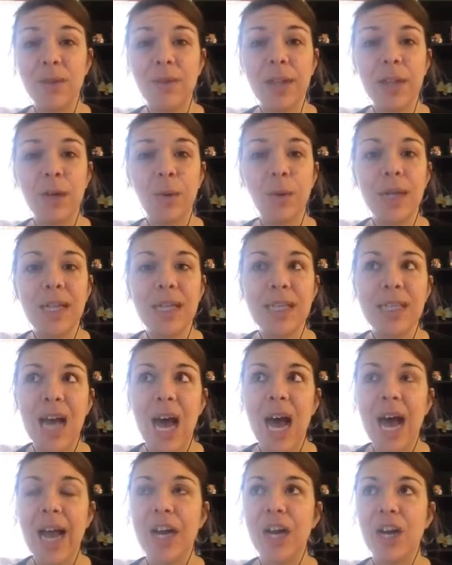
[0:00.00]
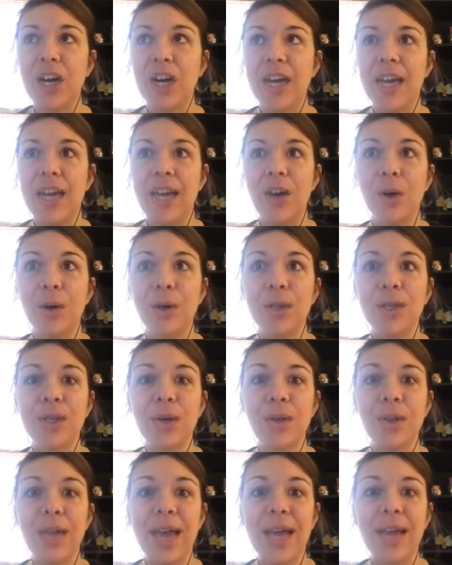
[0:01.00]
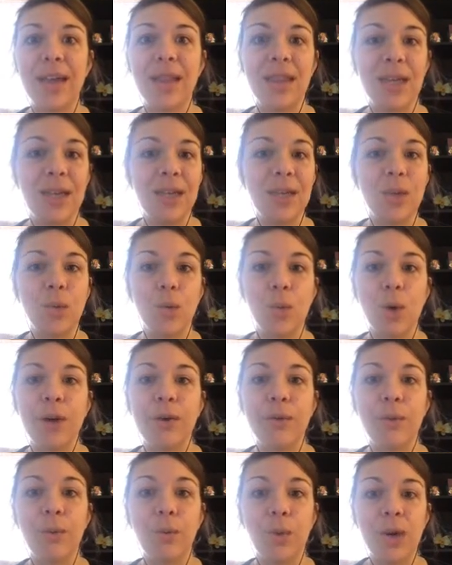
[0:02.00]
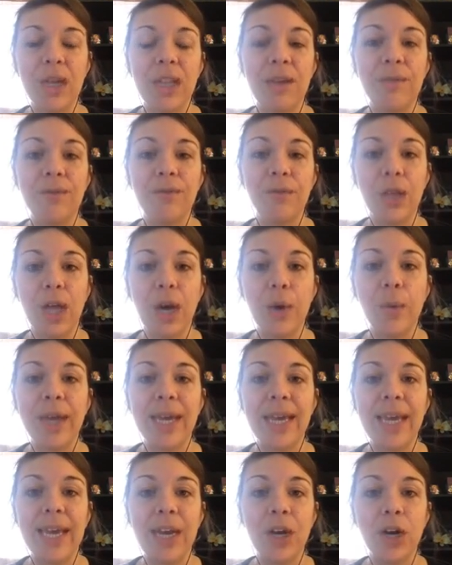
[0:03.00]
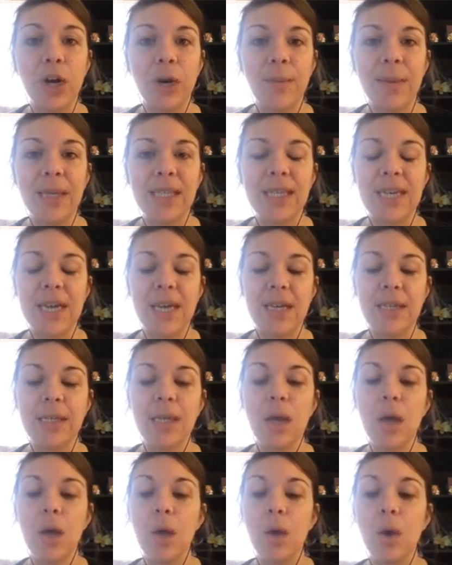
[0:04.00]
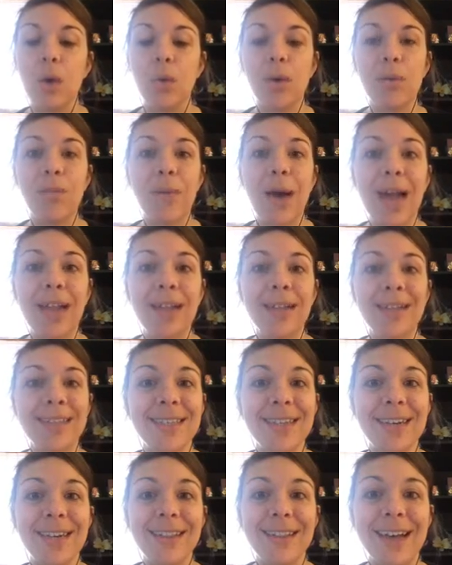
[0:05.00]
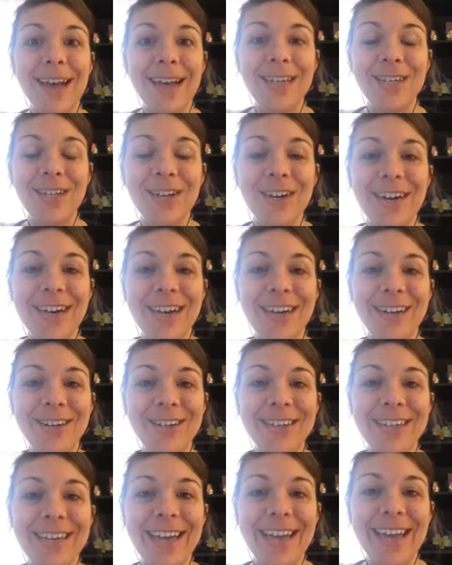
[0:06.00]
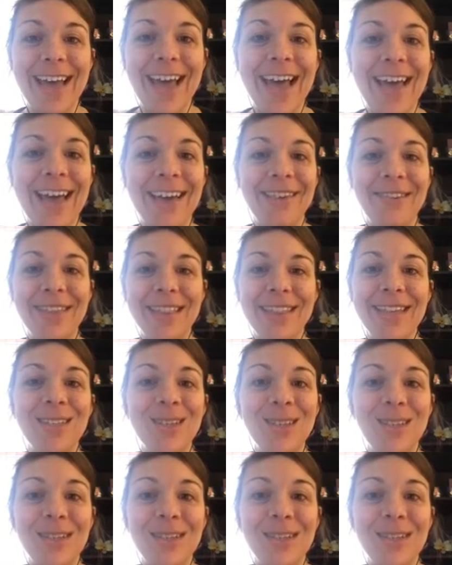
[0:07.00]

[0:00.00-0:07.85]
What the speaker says: really tired, and also like things weren't really flowing in her business. We balanced and aligned her energy, and within